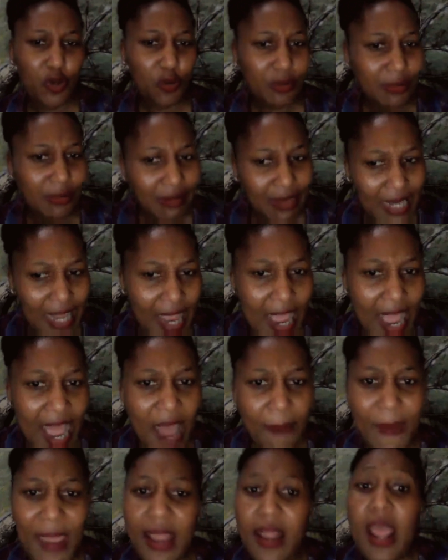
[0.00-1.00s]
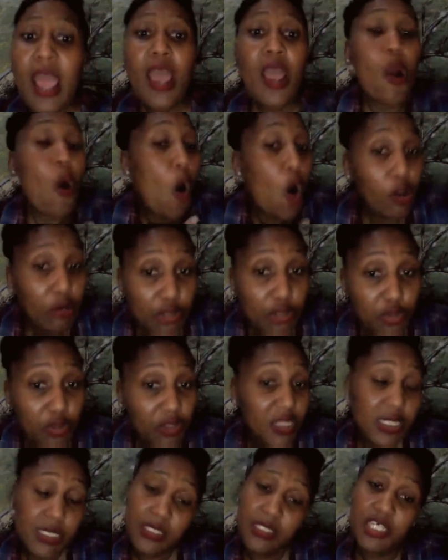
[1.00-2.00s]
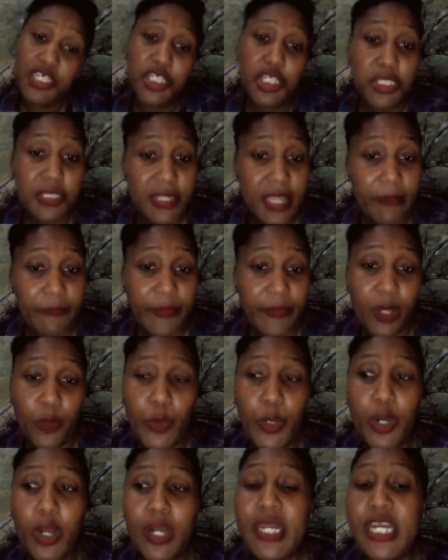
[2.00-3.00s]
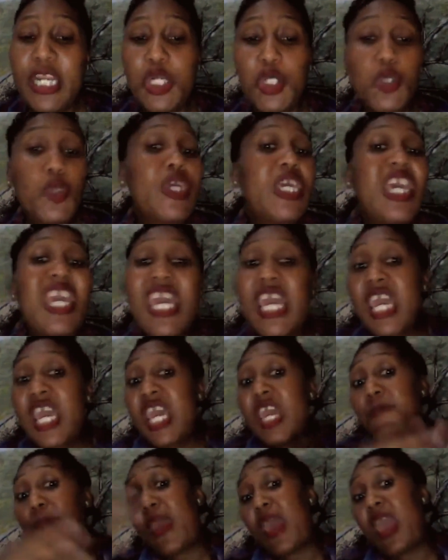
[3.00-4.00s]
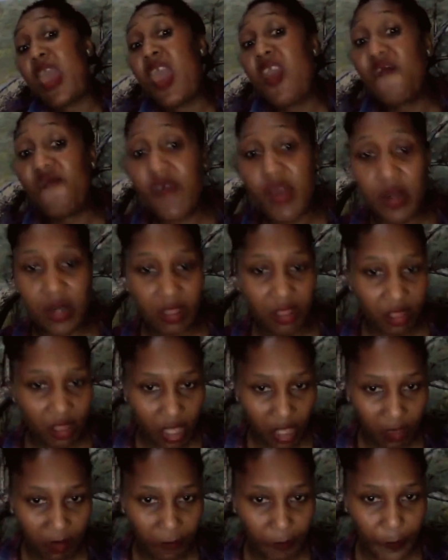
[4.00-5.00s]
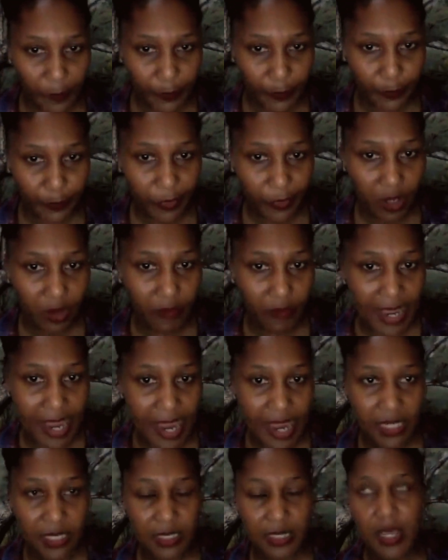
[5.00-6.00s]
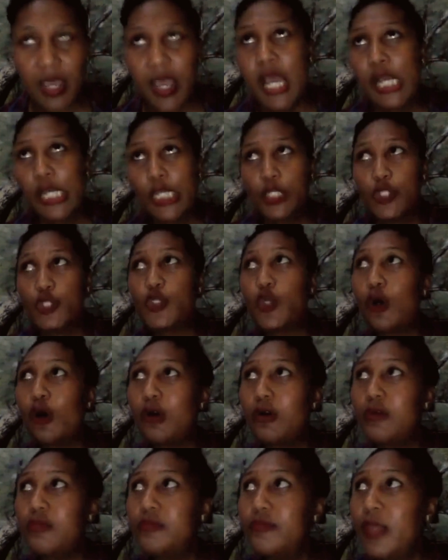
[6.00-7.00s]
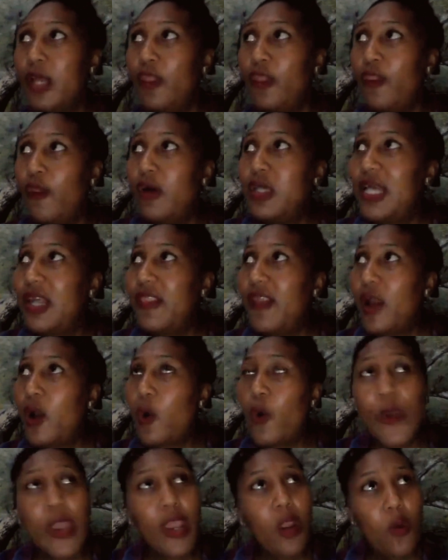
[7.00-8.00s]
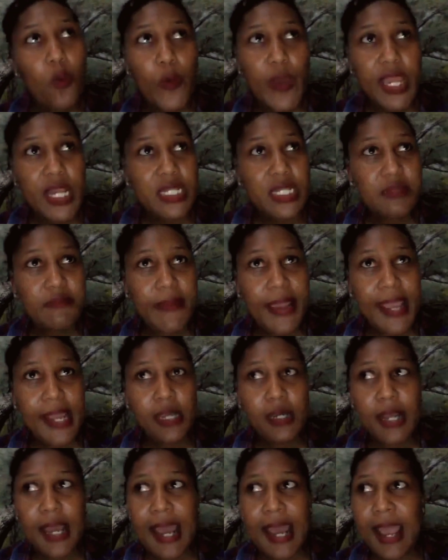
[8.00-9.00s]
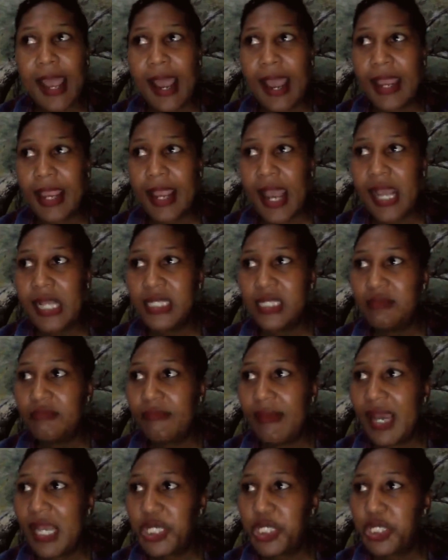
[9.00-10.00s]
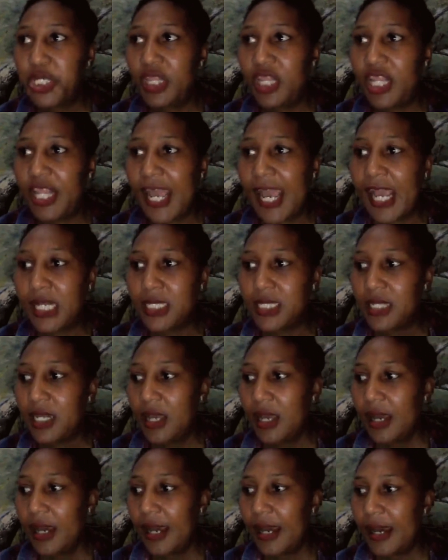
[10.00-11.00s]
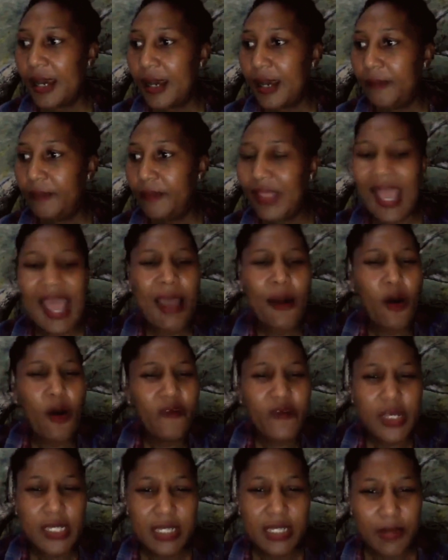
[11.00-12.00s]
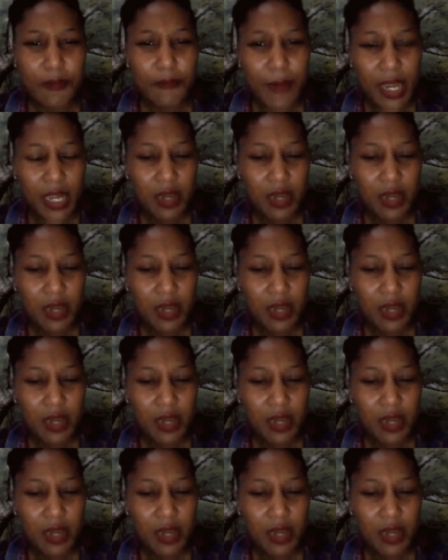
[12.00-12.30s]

clear up. And also this teaches them that we don't need to keep everything, right? So those are the quick wins, man. I can't imagine that. There are obviously many